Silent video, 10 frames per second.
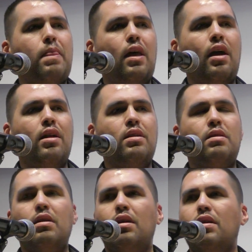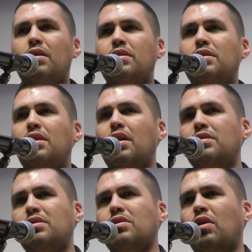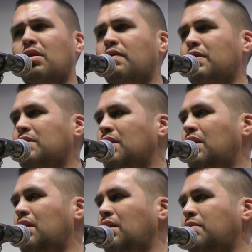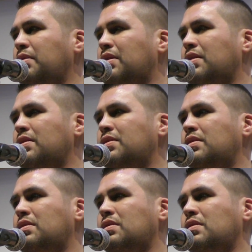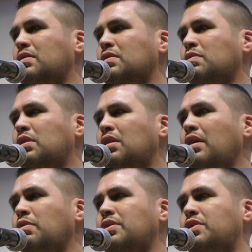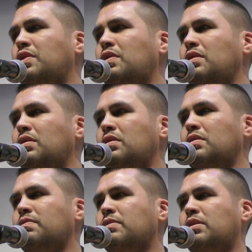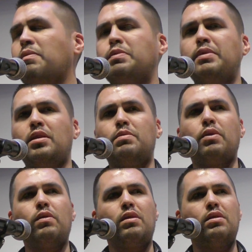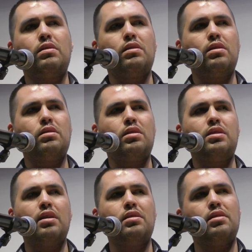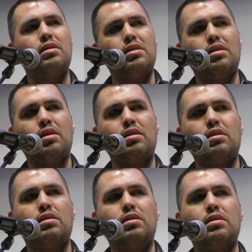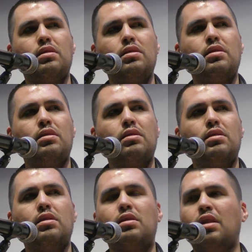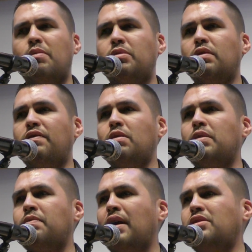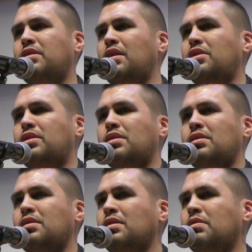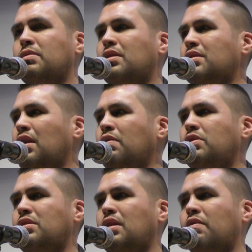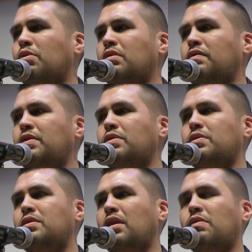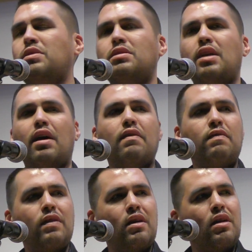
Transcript: And this connects to all of us, I think, because when a language stops being spoken, it's a dent into the collaborative human imagination, because languages have worldviews, languages have